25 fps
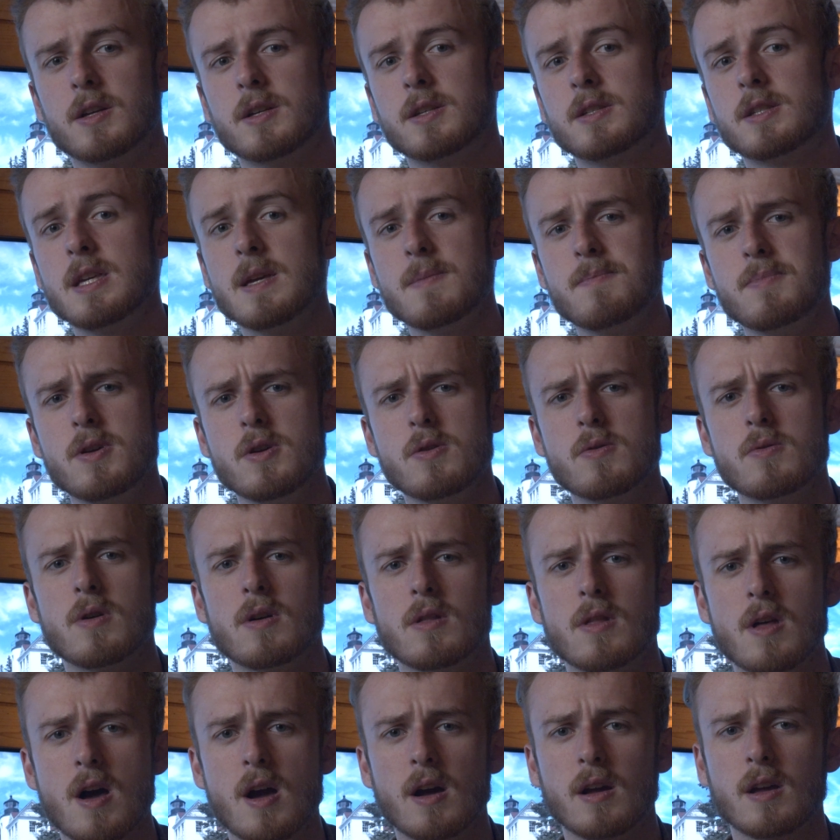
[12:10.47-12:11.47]
C P U
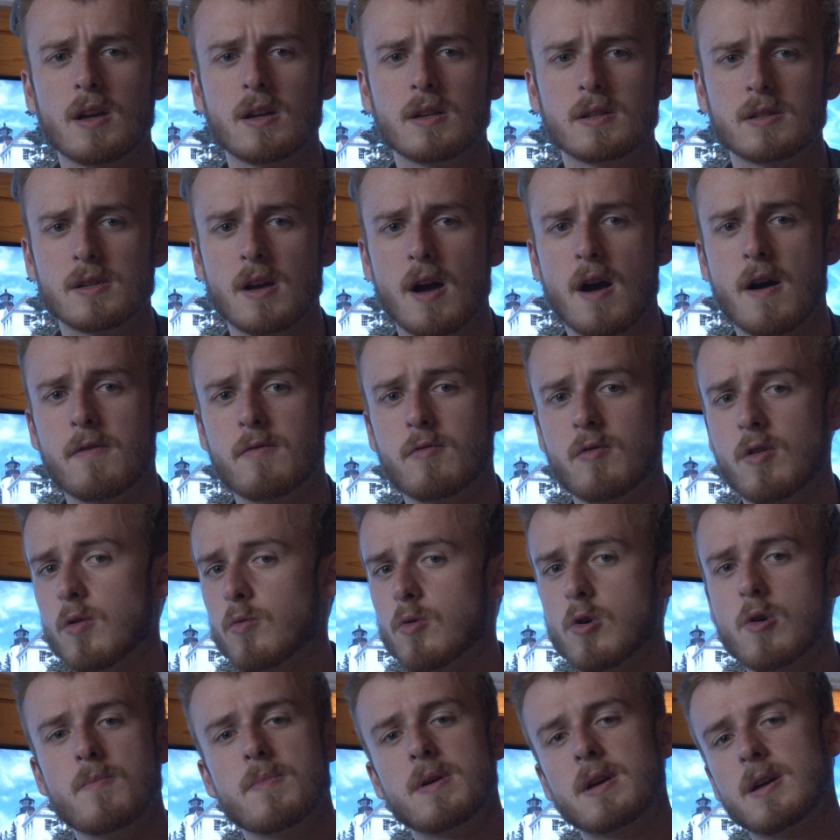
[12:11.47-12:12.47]
unlocking software
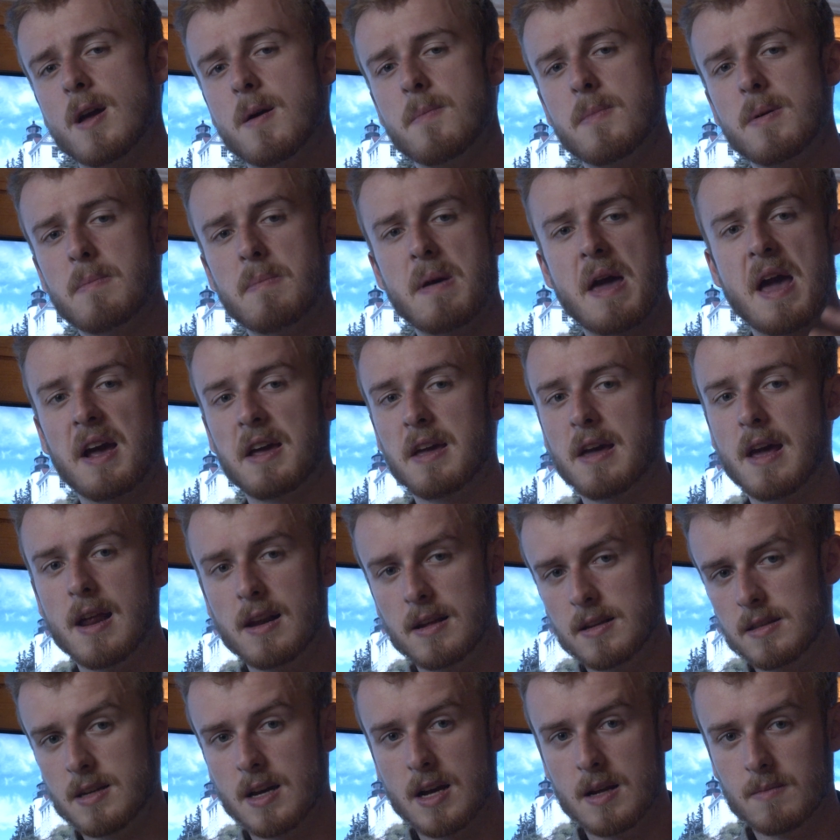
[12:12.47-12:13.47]
won't be coming back
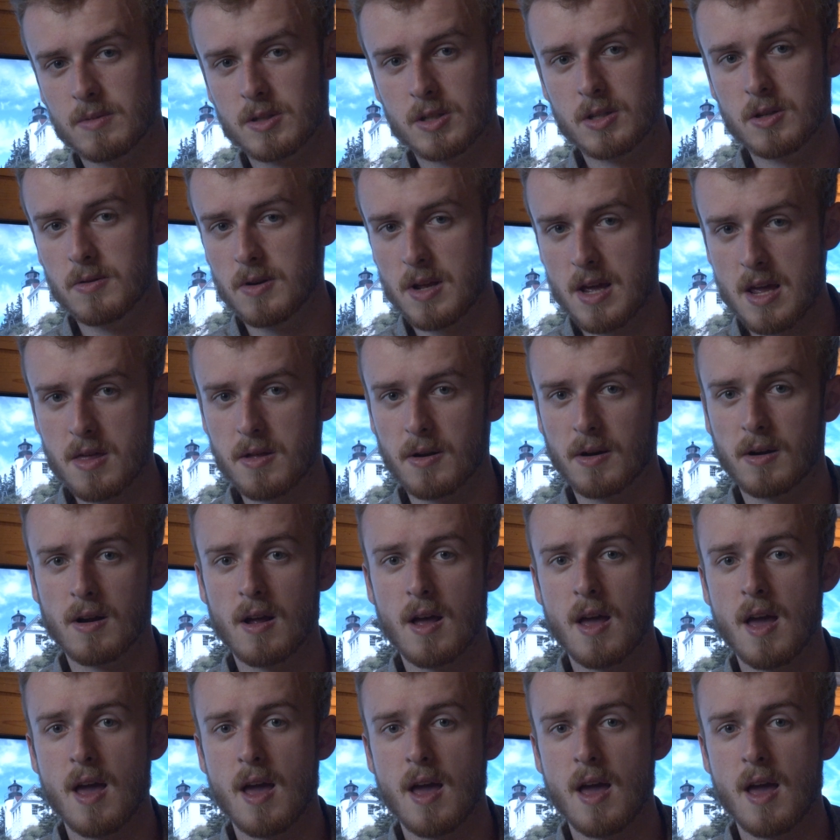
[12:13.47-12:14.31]
anytime soon either.